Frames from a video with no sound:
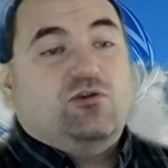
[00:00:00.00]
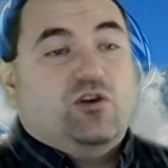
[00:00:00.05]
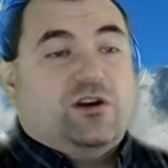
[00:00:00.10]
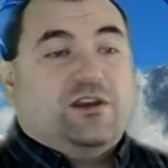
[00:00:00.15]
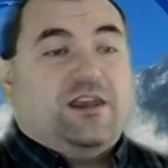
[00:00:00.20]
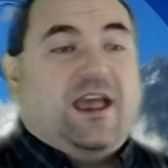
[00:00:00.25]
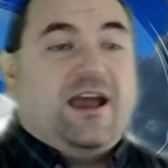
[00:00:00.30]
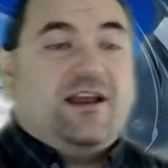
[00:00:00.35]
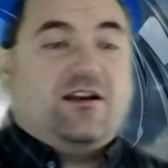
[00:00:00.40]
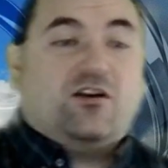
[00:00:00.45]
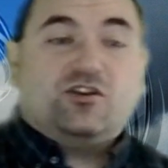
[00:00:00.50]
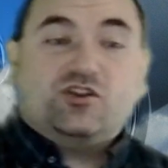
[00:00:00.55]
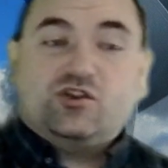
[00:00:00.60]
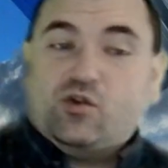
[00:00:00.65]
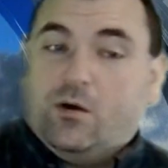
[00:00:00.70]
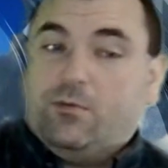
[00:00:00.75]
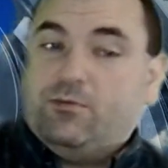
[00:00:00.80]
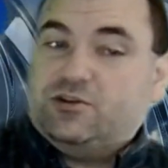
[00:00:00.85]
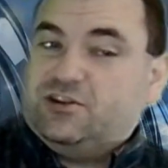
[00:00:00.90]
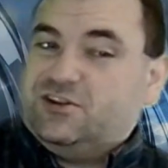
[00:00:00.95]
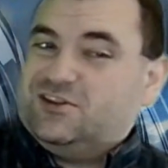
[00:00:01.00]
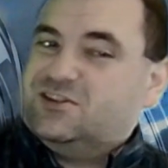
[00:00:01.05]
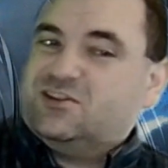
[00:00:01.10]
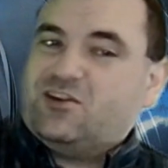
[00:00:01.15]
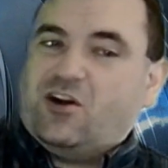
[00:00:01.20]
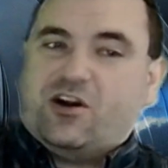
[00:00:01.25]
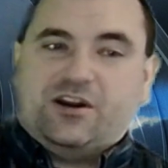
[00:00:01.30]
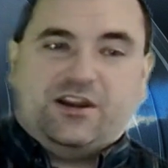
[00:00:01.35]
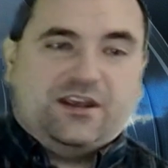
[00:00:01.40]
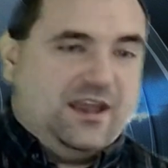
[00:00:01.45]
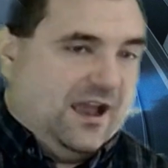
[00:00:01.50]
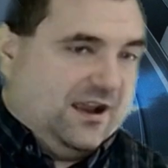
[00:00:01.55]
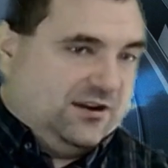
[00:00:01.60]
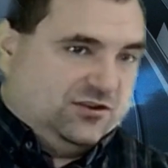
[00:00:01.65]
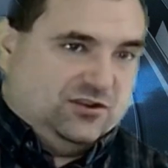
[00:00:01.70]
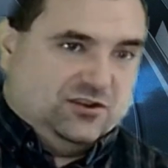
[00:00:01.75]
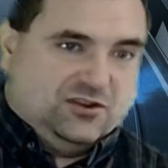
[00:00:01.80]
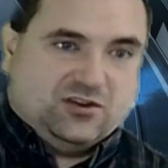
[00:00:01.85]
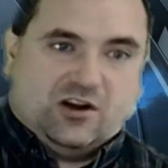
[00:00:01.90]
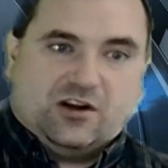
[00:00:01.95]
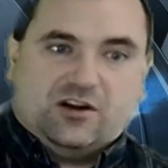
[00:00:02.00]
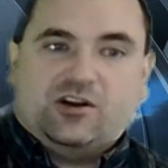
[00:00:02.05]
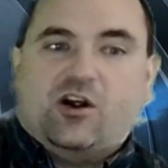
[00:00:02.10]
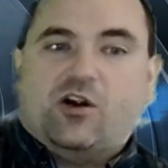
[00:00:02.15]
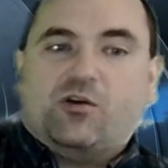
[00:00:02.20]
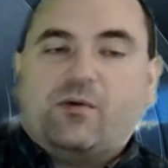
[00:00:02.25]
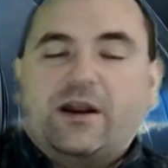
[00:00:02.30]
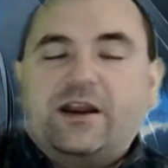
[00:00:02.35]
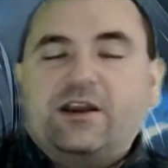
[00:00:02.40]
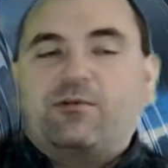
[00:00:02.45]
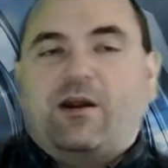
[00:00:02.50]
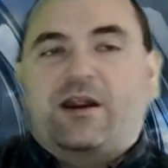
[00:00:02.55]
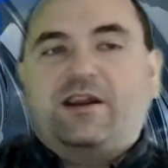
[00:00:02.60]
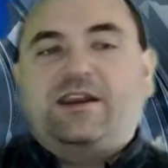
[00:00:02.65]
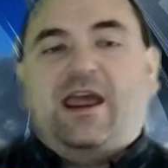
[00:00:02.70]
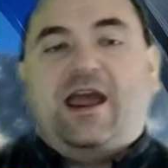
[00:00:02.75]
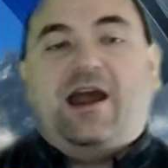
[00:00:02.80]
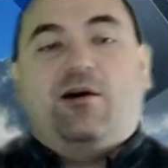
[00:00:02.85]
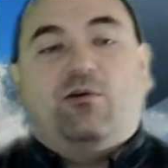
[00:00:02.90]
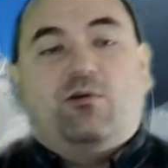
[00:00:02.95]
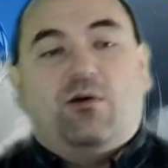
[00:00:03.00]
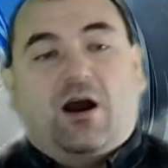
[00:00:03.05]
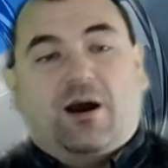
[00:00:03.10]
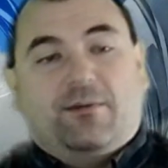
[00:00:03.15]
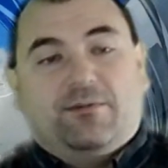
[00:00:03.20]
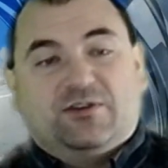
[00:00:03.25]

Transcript: a look at our storm, which is starting, actually started already right now,